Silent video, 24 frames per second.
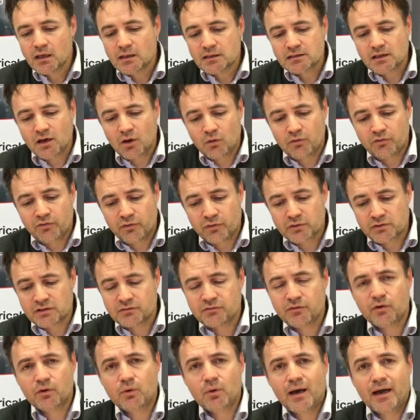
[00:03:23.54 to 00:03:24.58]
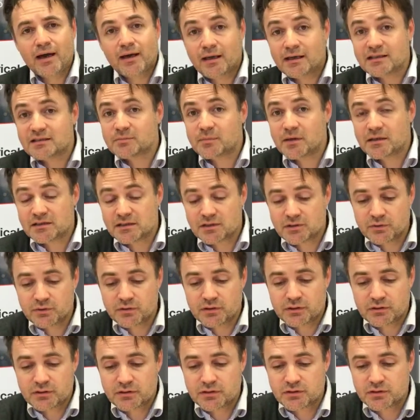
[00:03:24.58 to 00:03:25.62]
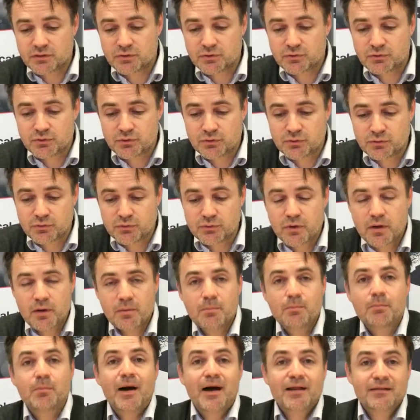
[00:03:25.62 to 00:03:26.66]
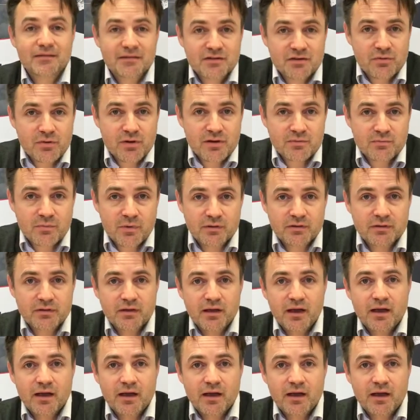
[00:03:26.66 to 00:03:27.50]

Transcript: So, first of all, I asked my students to do bud treatment.